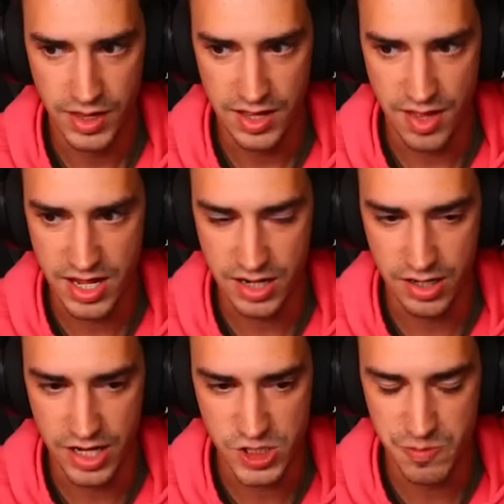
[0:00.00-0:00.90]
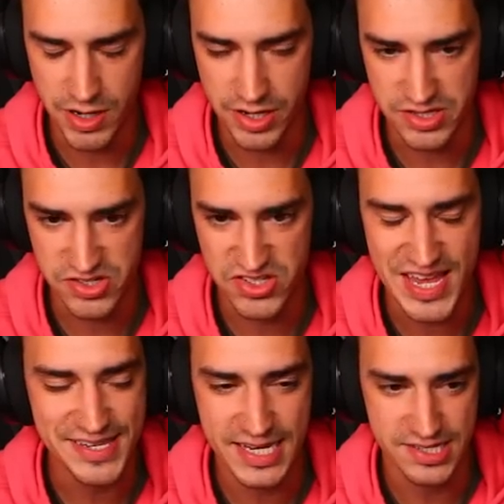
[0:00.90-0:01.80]
They, they can experience
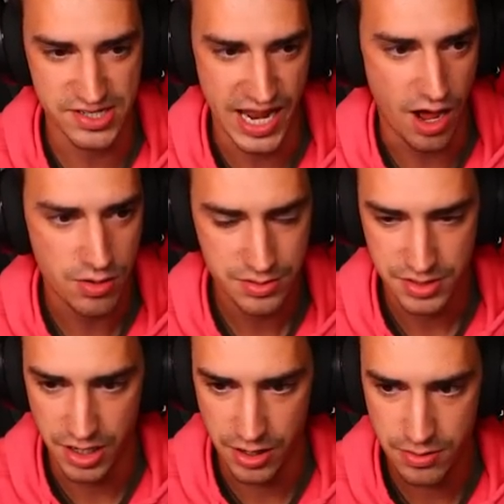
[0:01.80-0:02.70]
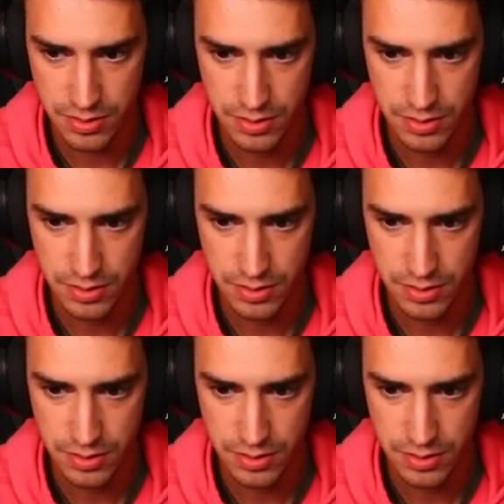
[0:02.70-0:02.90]
seasons now, you know?